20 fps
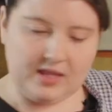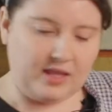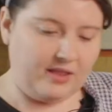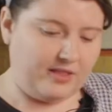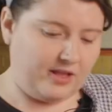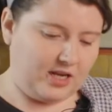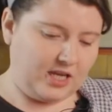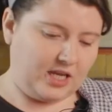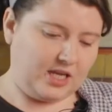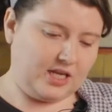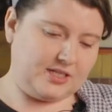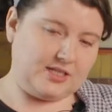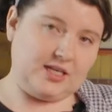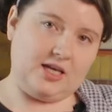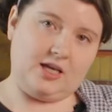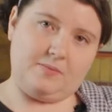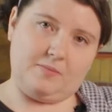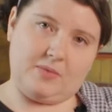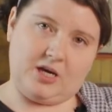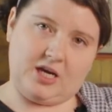Then I'm gonna
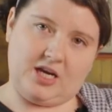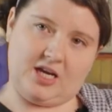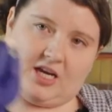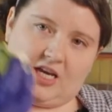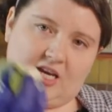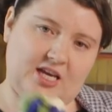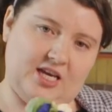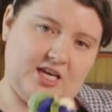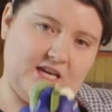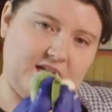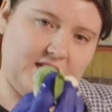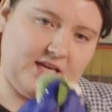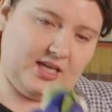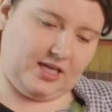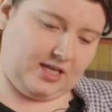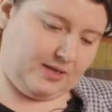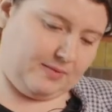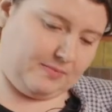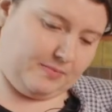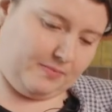take
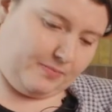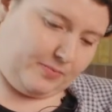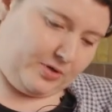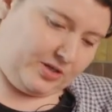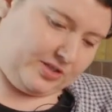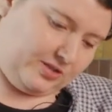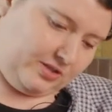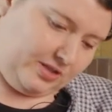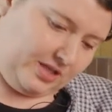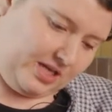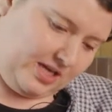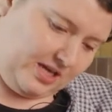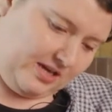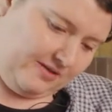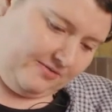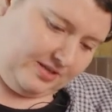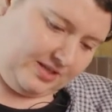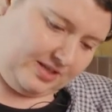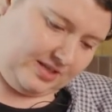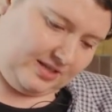my Brussels
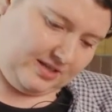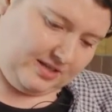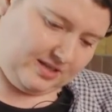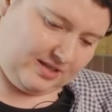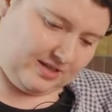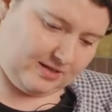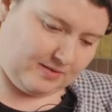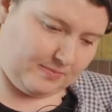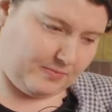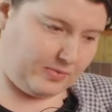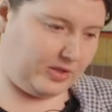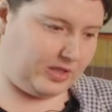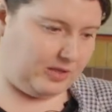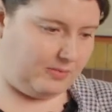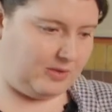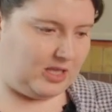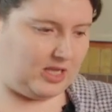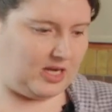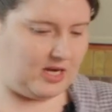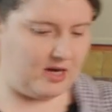leaves, put them
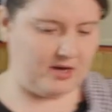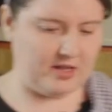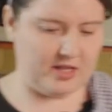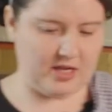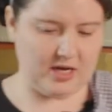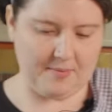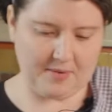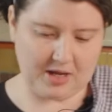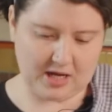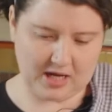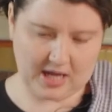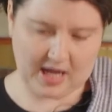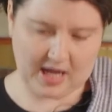in there, and then I'm gonna